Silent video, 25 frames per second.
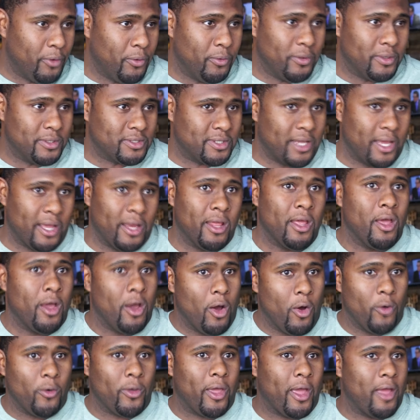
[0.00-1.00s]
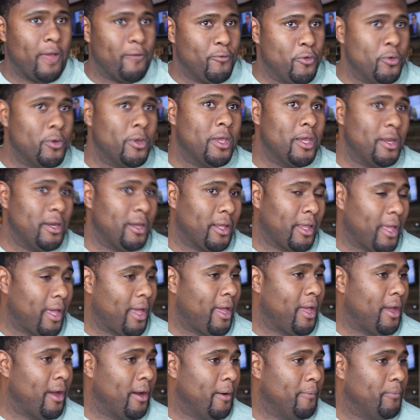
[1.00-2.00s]
Newton is that, okay, if you get in the
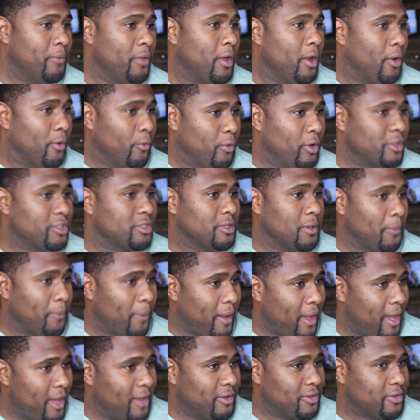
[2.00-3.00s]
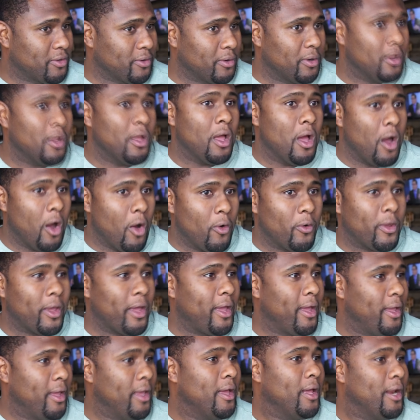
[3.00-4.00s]
Cam rushing the passer,
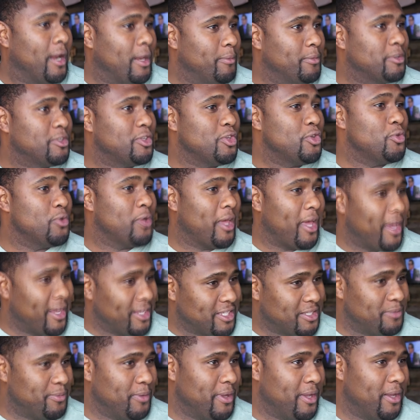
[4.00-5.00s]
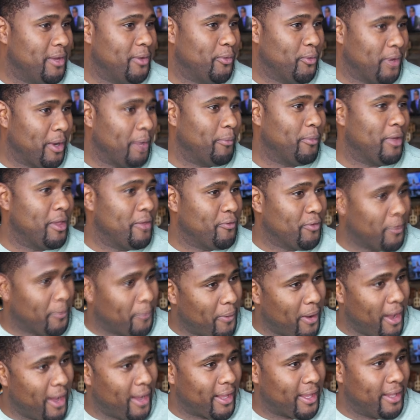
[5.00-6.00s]
okay, let me see you catch me when I'm leaving the
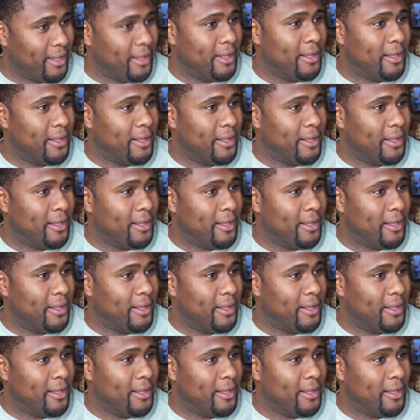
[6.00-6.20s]
pocket.